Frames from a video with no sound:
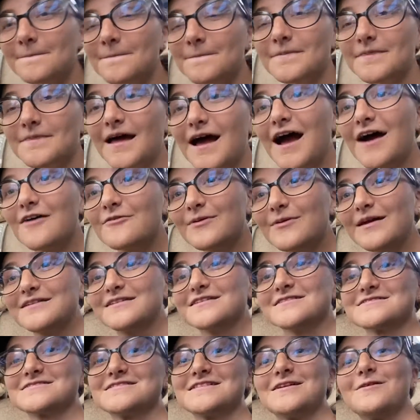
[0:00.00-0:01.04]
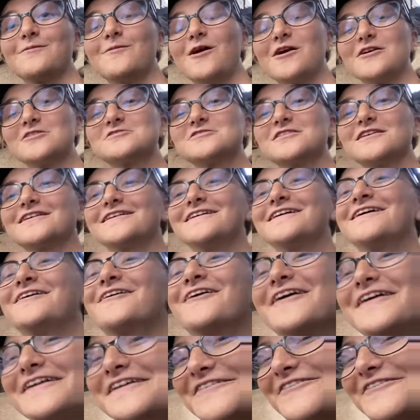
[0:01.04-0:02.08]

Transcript: That half pad does need a washing. You kind of